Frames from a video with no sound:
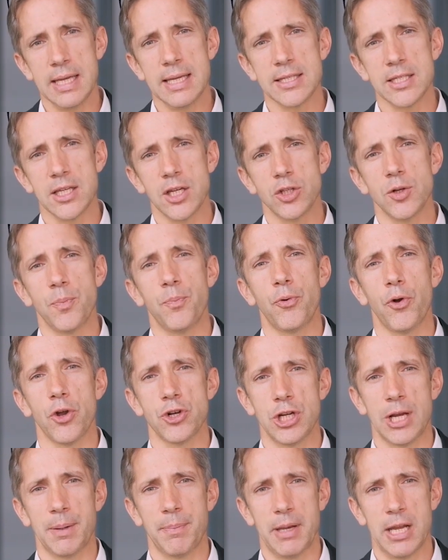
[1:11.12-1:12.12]
is the
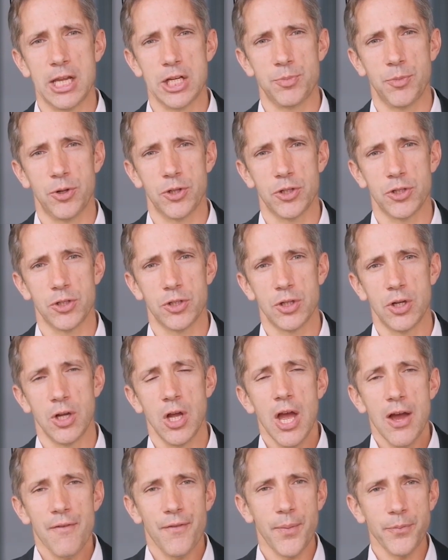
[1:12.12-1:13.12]
project management.
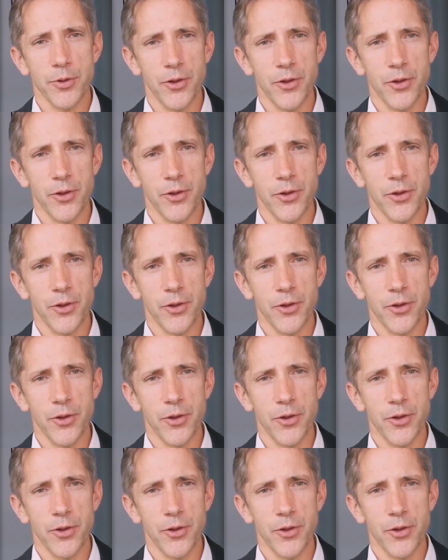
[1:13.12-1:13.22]
From